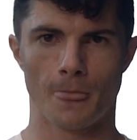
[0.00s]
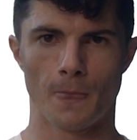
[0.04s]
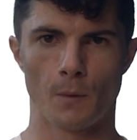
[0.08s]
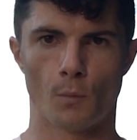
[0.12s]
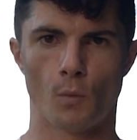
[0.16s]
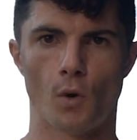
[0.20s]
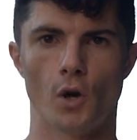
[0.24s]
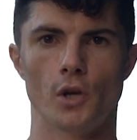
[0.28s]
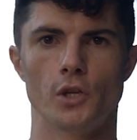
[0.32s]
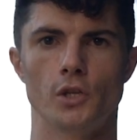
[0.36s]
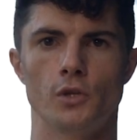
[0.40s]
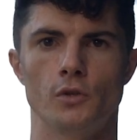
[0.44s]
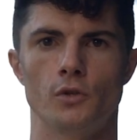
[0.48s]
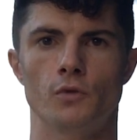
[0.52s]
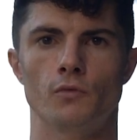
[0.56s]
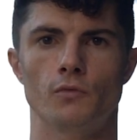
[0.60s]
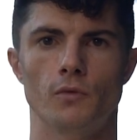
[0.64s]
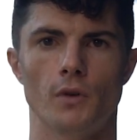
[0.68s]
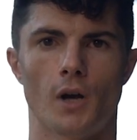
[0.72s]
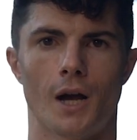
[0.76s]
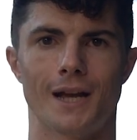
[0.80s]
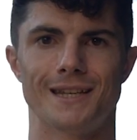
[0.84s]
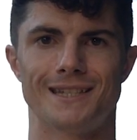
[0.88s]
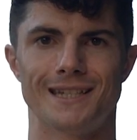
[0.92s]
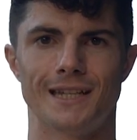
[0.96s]
What you
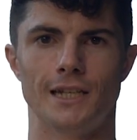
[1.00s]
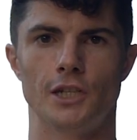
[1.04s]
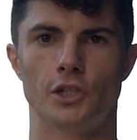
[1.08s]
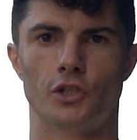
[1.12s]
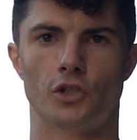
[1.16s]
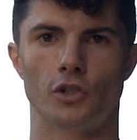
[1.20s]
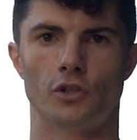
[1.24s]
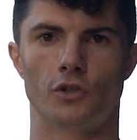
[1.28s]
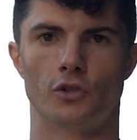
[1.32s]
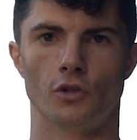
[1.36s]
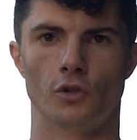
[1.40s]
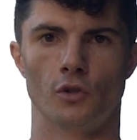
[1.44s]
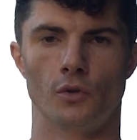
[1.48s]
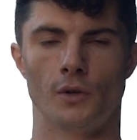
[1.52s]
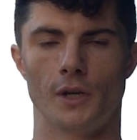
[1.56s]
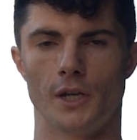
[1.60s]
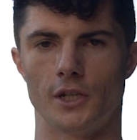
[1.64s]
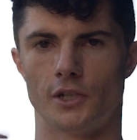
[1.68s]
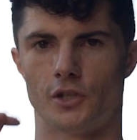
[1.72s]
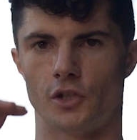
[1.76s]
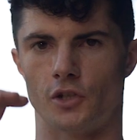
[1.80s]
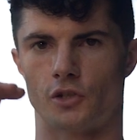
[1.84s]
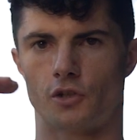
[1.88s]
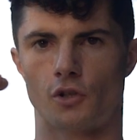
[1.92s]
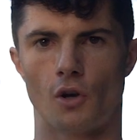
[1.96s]
ideally should do
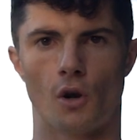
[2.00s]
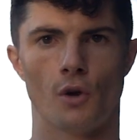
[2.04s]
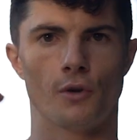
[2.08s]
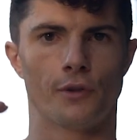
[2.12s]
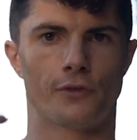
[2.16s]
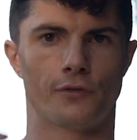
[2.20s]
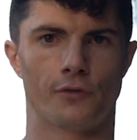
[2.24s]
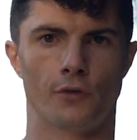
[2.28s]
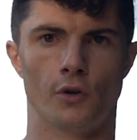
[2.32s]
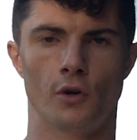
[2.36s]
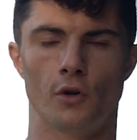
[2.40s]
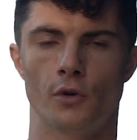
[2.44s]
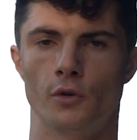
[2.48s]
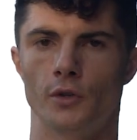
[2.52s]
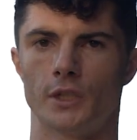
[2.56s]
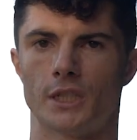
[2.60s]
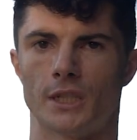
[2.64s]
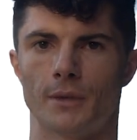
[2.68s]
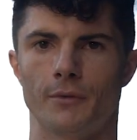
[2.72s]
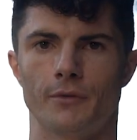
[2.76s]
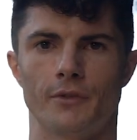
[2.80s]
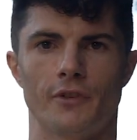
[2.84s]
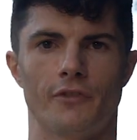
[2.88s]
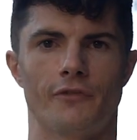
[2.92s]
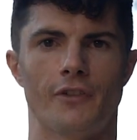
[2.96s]
is just go through
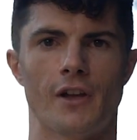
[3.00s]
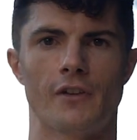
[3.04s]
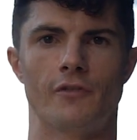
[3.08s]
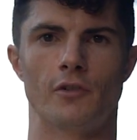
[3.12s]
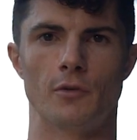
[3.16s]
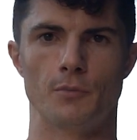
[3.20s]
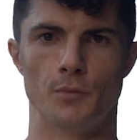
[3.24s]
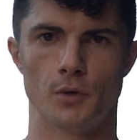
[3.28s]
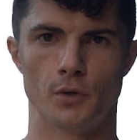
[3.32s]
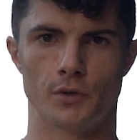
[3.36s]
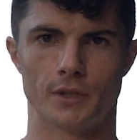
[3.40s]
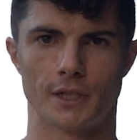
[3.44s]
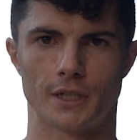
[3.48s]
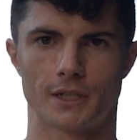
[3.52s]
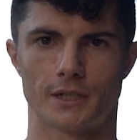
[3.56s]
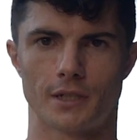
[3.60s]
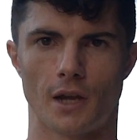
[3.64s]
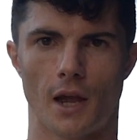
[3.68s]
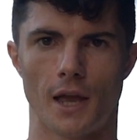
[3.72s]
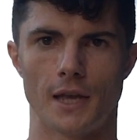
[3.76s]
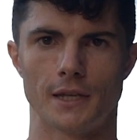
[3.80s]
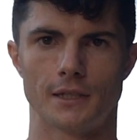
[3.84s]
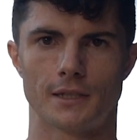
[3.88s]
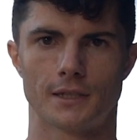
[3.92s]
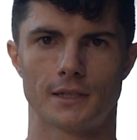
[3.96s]
some of your favorite music
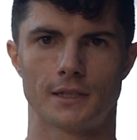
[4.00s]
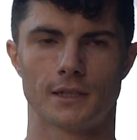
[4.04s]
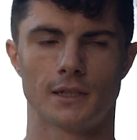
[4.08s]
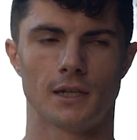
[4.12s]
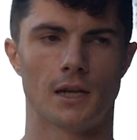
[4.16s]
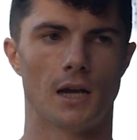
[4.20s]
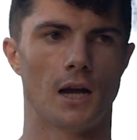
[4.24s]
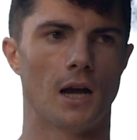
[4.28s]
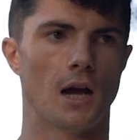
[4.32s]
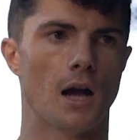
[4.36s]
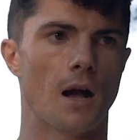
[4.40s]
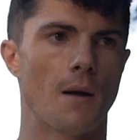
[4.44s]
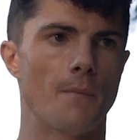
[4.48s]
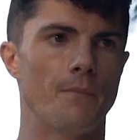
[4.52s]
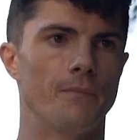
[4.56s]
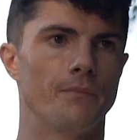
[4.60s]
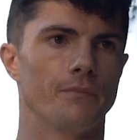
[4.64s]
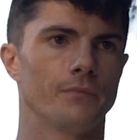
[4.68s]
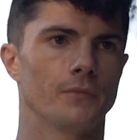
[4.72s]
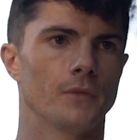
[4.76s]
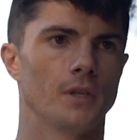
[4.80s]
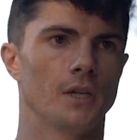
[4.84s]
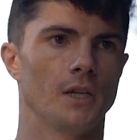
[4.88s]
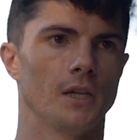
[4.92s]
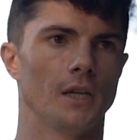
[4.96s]
sites.
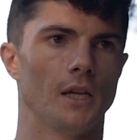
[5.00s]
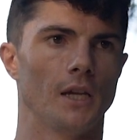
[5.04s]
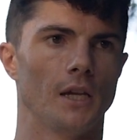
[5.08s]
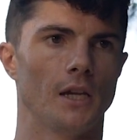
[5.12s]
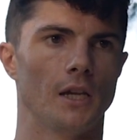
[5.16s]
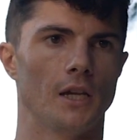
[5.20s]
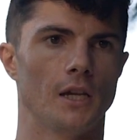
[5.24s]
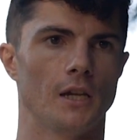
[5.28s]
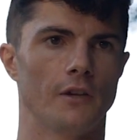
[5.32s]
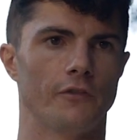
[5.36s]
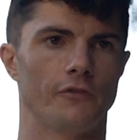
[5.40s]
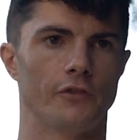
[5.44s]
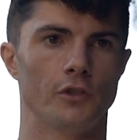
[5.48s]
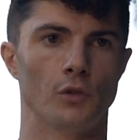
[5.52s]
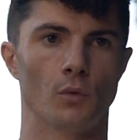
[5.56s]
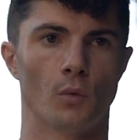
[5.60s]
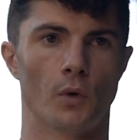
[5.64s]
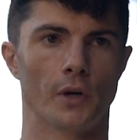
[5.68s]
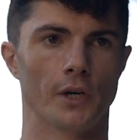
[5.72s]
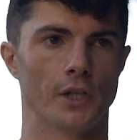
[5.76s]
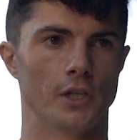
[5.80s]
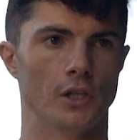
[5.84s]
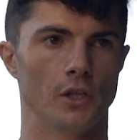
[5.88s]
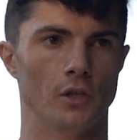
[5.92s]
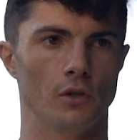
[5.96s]
If you
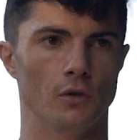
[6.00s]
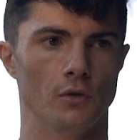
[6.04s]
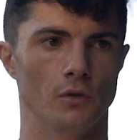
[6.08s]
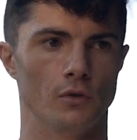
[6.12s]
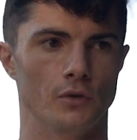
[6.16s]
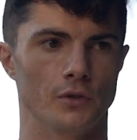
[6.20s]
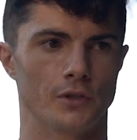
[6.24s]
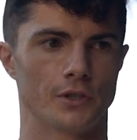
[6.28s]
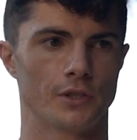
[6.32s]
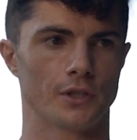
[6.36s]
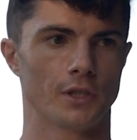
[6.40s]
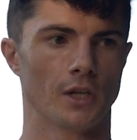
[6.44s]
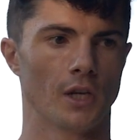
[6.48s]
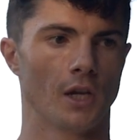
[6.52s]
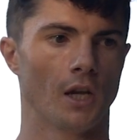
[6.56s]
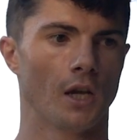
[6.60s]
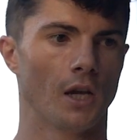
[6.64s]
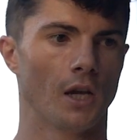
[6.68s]
want to use